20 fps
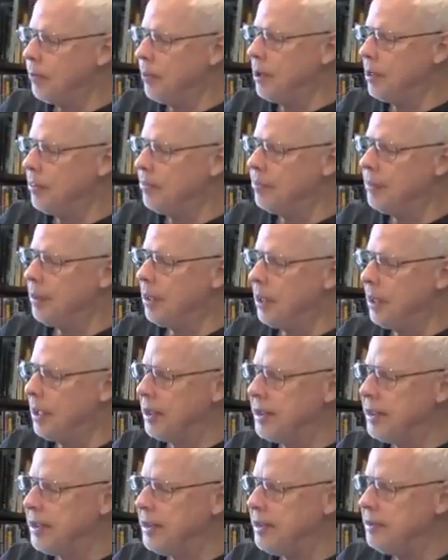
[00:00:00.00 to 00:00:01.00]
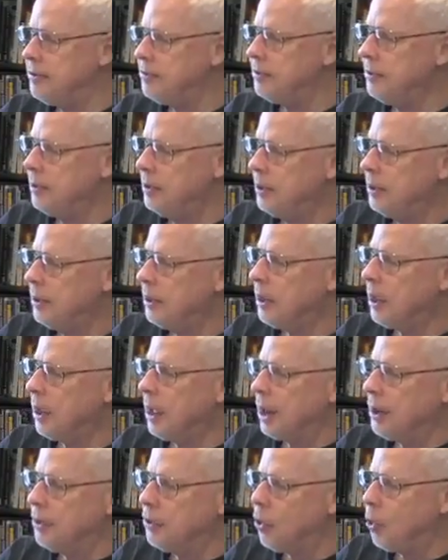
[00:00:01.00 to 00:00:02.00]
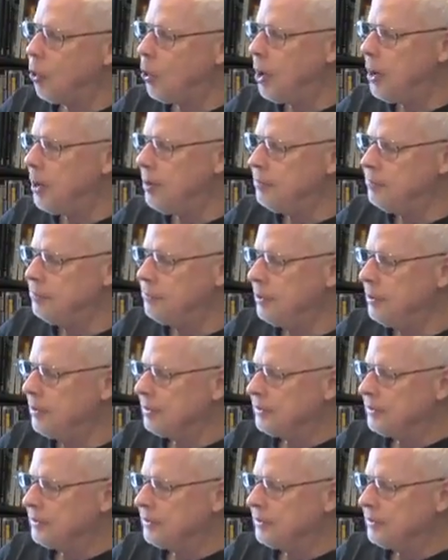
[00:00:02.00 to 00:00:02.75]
with heat, noise,